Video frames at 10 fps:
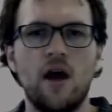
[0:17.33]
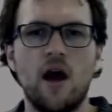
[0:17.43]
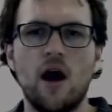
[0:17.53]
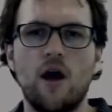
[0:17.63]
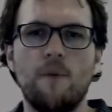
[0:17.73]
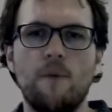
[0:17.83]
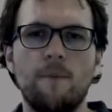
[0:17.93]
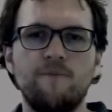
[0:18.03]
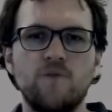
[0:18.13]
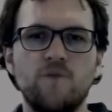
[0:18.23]
Um,
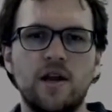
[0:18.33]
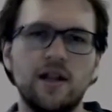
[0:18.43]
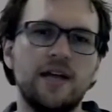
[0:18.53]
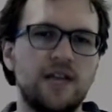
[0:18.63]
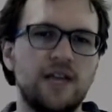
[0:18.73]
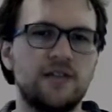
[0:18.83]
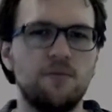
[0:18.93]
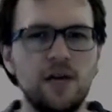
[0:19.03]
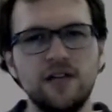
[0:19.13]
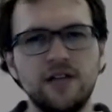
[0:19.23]
it, it, it's a
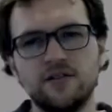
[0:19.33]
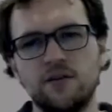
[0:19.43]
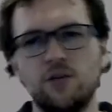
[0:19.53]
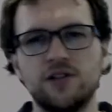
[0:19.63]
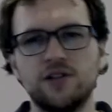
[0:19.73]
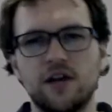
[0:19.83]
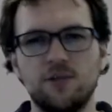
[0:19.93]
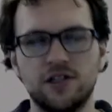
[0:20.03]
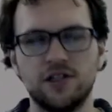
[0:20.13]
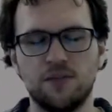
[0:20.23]
means in which I can
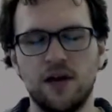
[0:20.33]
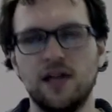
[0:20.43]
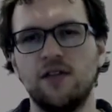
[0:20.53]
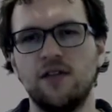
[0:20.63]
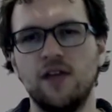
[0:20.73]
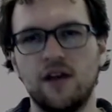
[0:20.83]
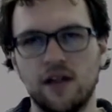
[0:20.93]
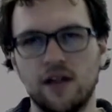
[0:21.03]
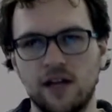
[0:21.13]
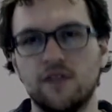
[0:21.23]
participate in the
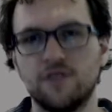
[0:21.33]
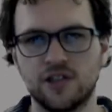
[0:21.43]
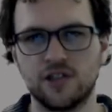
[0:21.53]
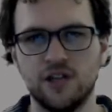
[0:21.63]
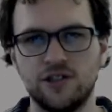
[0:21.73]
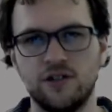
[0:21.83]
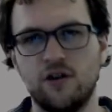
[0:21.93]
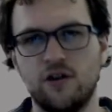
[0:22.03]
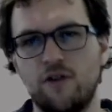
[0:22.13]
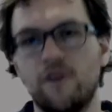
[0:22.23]
collective discussion
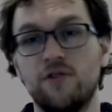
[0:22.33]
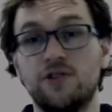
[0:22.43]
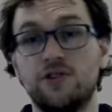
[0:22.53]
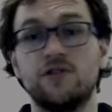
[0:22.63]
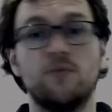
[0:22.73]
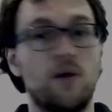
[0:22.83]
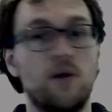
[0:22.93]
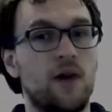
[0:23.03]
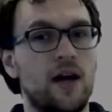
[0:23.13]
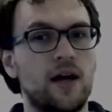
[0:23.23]
of our future and where we're
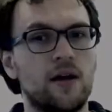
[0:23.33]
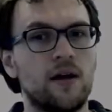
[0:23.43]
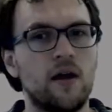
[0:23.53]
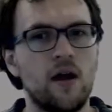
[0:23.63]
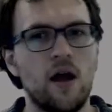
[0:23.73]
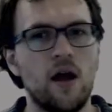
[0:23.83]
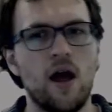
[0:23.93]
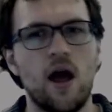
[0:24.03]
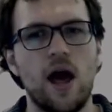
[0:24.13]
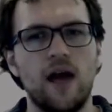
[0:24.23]
heading,
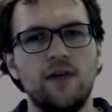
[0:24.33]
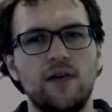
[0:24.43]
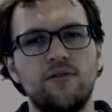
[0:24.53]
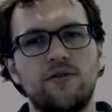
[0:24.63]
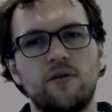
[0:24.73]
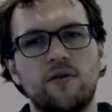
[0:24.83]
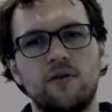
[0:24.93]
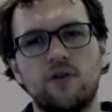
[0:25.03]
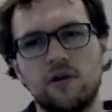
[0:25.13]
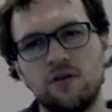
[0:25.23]
and
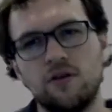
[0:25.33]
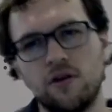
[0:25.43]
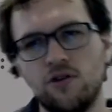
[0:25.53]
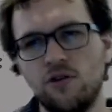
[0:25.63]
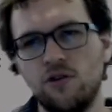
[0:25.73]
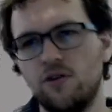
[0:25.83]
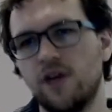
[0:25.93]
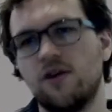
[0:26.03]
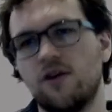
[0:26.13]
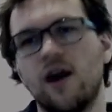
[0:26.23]
to, to continue that
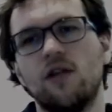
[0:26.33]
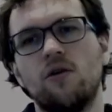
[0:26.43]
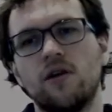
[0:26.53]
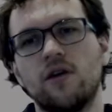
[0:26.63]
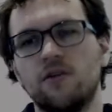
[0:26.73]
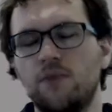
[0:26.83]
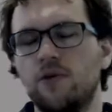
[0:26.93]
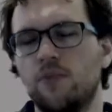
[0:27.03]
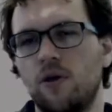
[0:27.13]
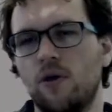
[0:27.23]
dialogue and to build
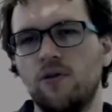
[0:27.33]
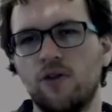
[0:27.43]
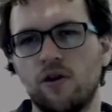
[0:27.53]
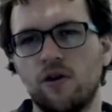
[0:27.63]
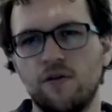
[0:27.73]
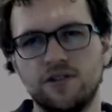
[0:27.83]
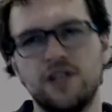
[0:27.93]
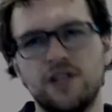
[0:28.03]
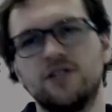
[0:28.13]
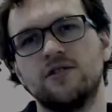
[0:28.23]
upon the
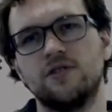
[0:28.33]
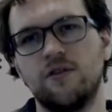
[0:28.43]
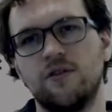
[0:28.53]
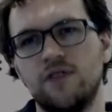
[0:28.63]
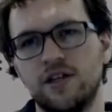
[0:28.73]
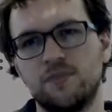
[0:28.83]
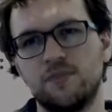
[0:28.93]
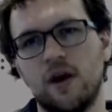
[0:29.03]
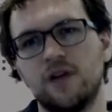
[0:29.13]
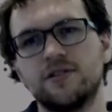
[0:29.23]
conversations of years
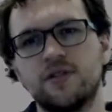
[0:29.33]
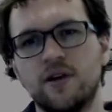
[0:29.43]
past.